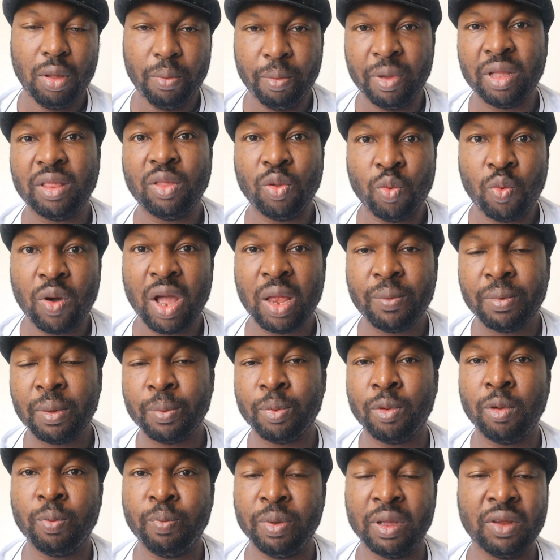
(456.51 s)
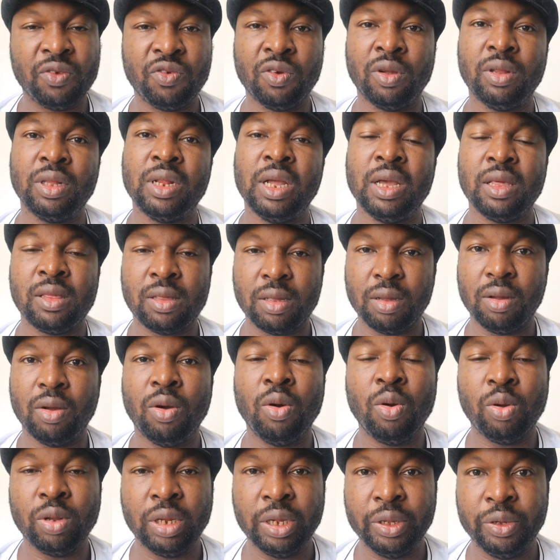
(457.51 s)
But the white people patronize
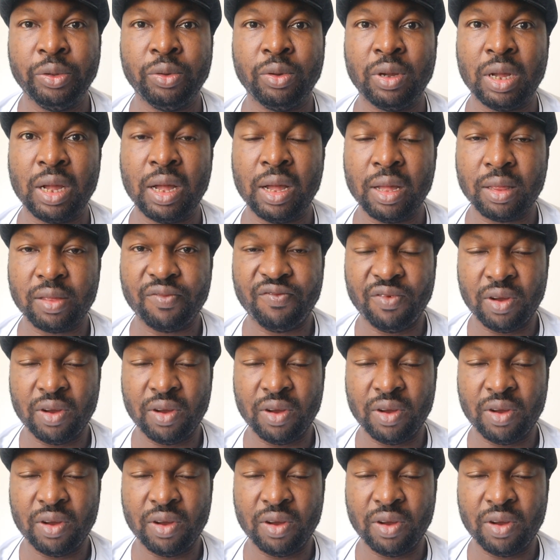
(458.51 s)
all the new cars.